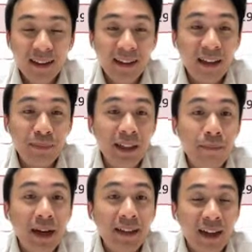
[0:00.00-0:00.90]
that have been
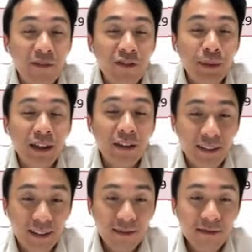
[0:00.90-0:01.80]
hit by the government
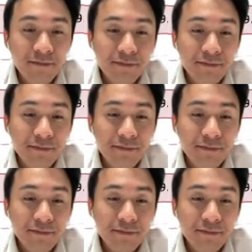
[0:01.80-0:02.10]
crackdown